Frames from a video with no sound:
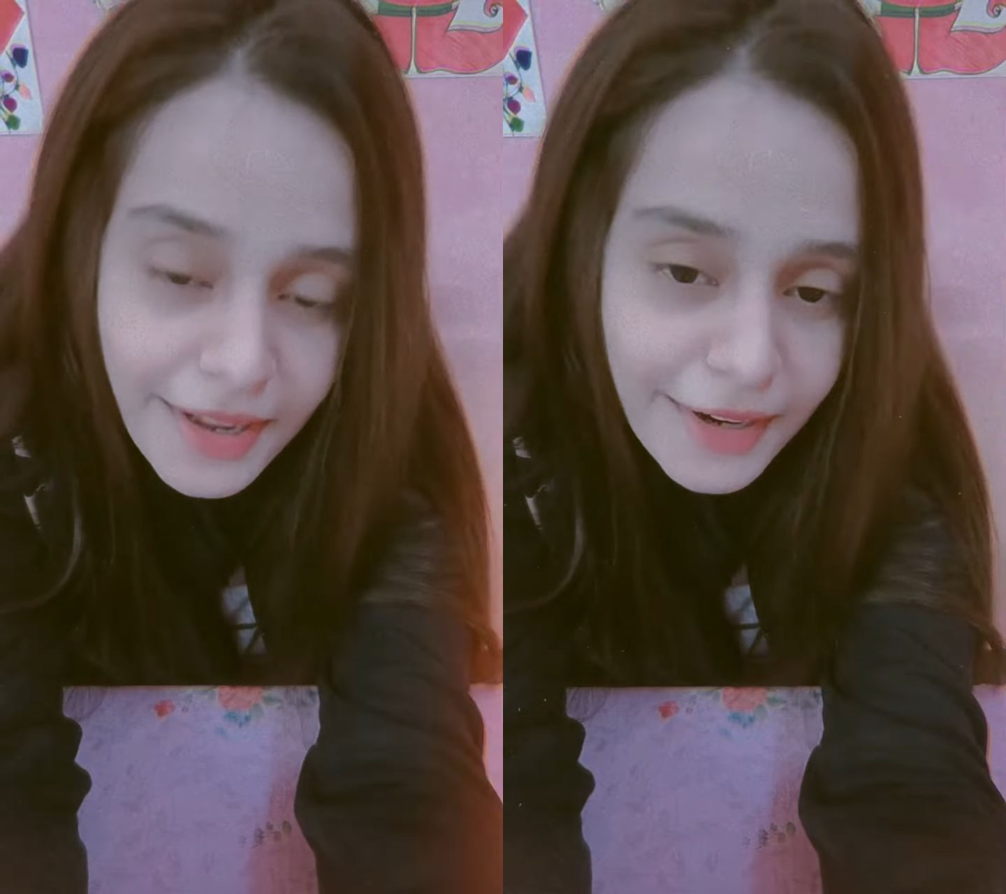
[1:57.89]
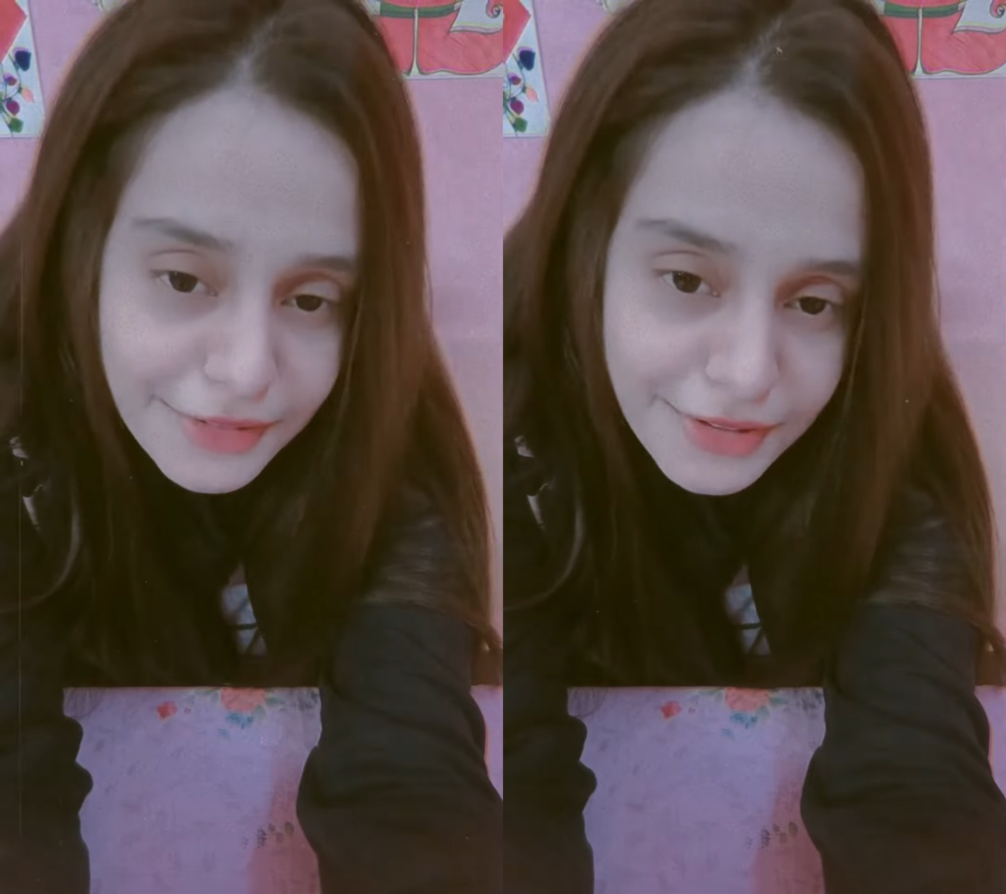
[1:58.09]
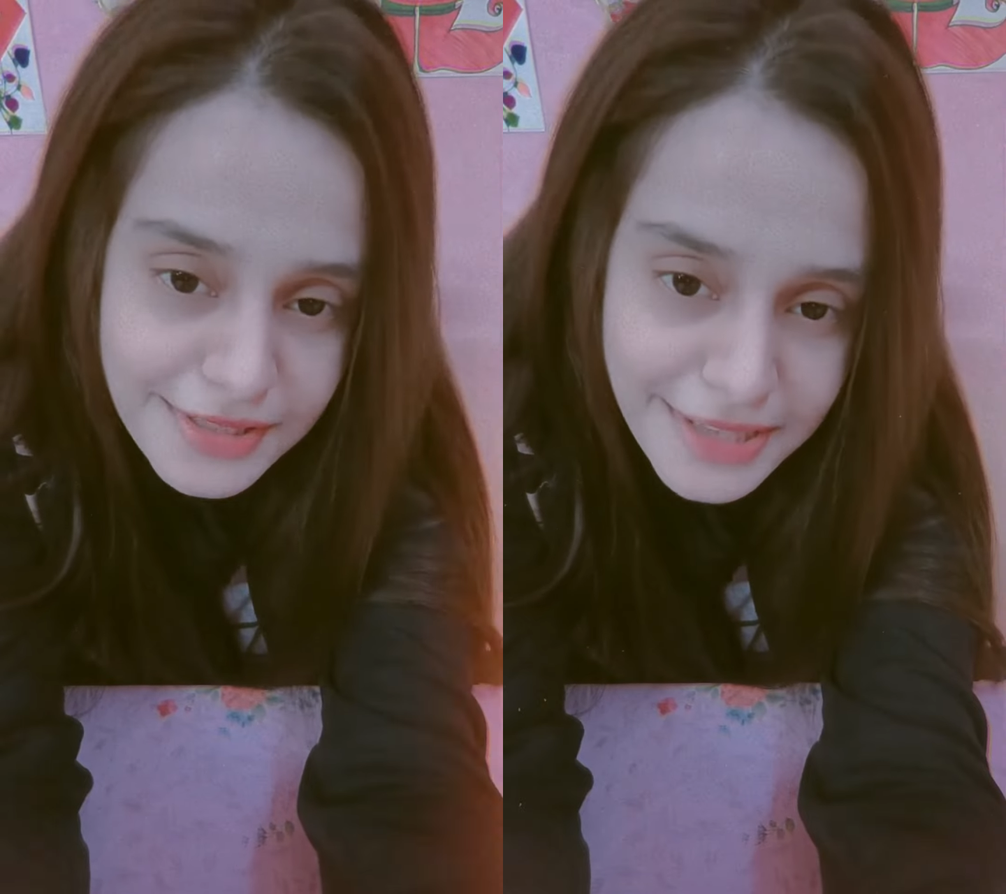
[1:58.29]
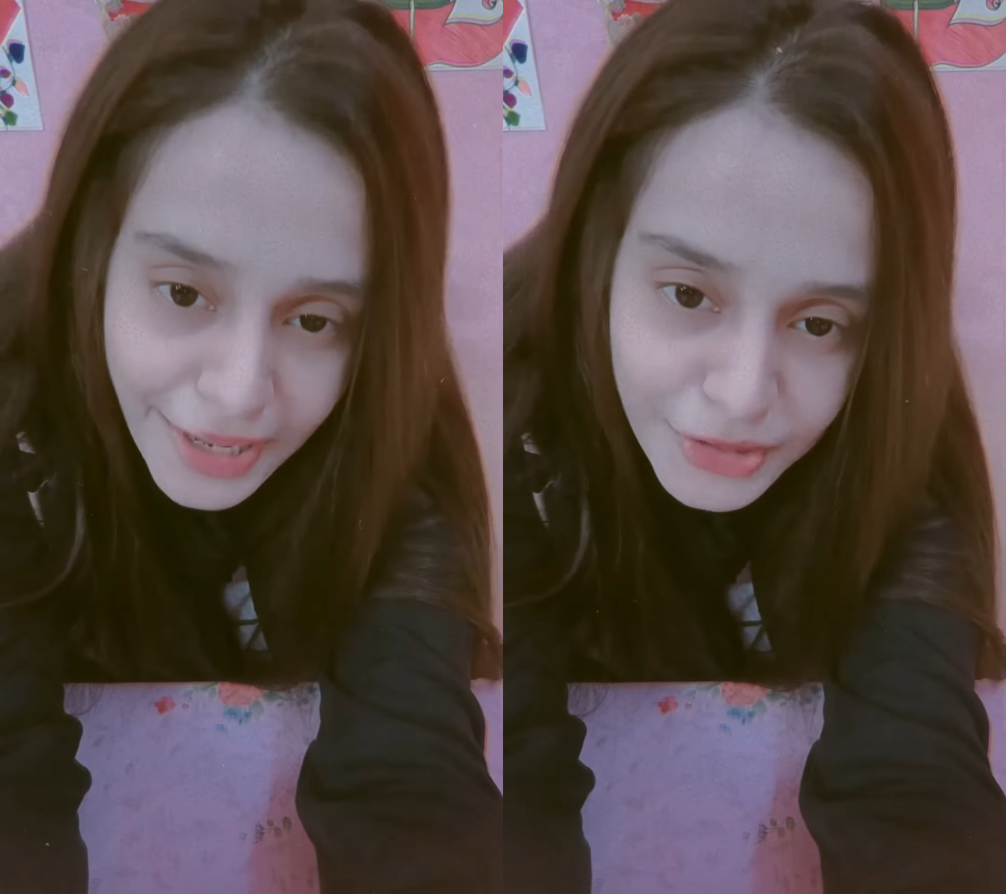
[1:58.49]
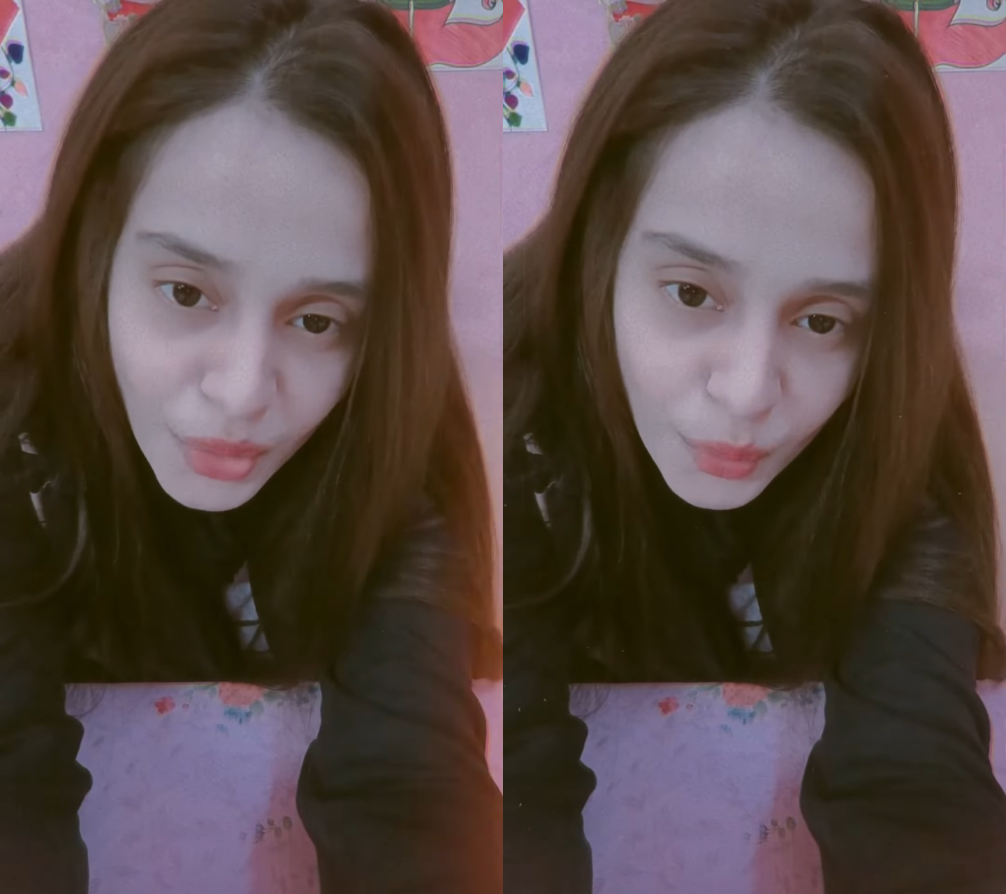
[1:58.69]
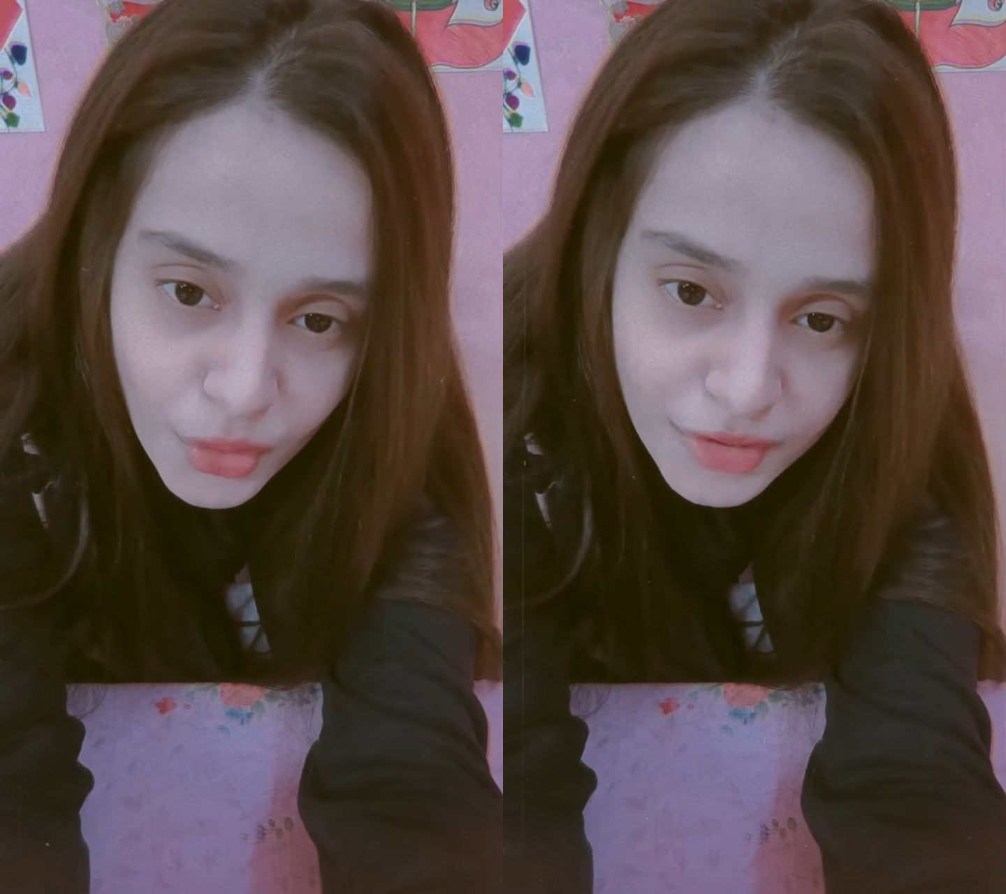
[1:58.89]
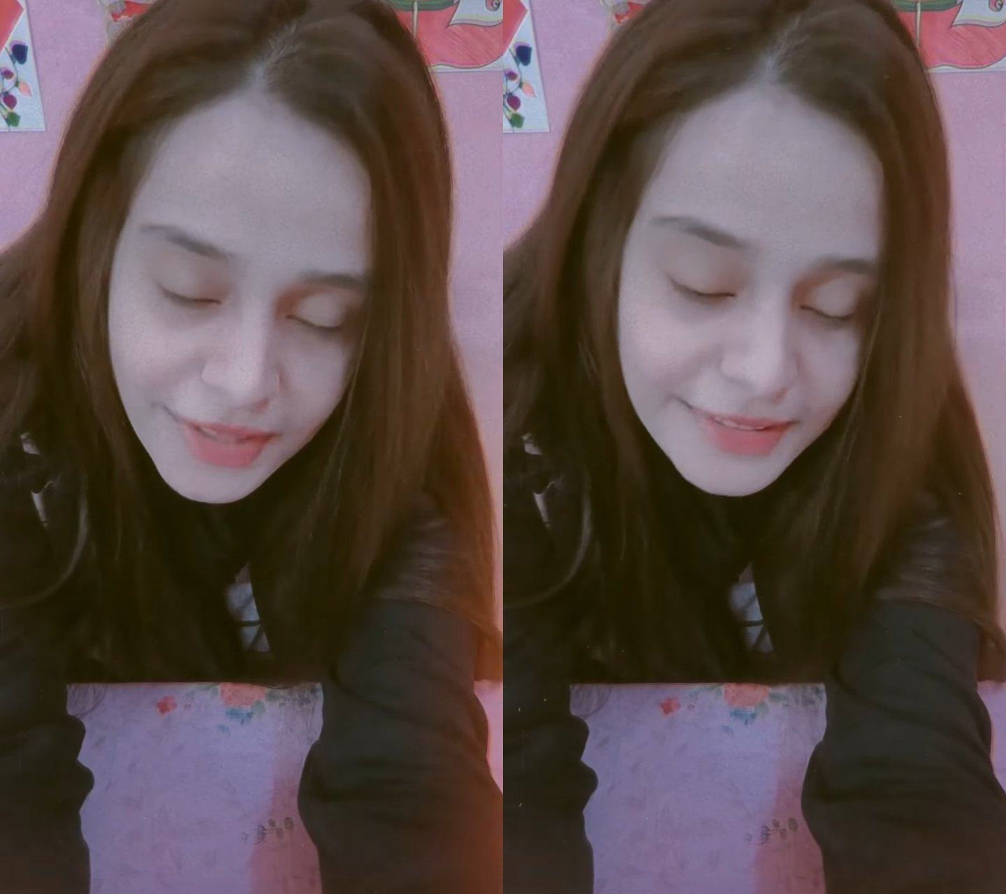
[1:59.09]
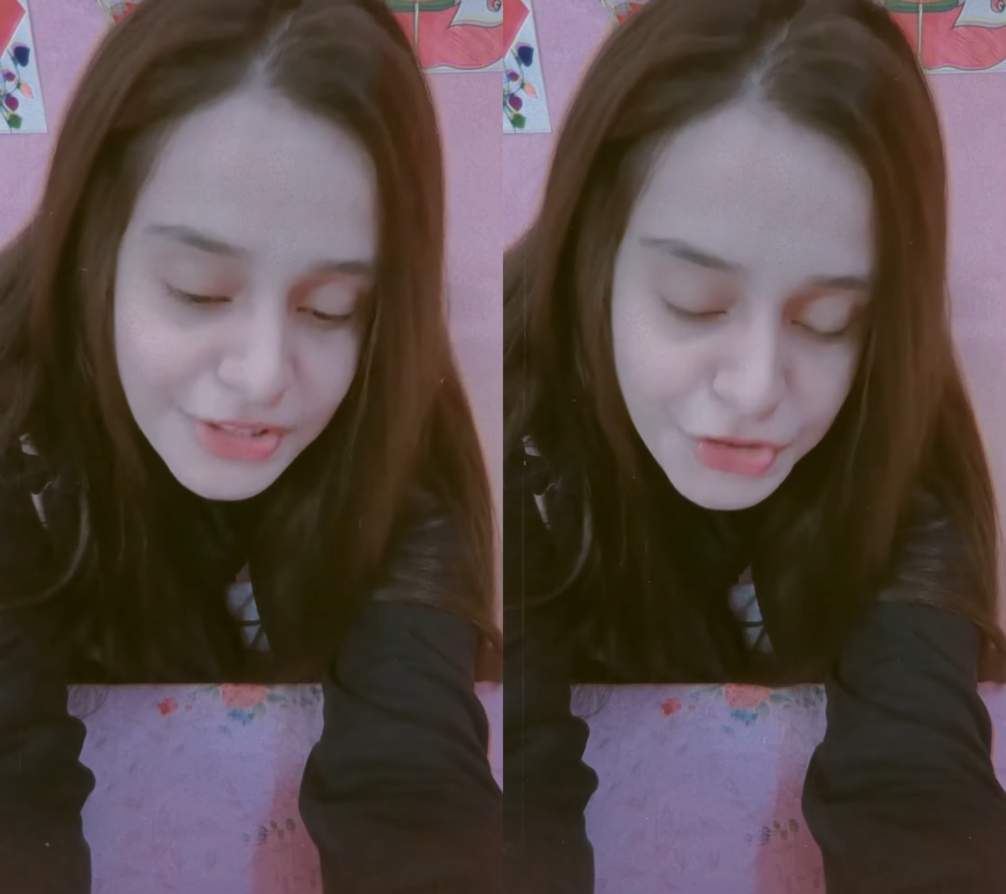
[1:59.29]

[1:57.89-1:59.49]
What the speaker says: Understand your worth and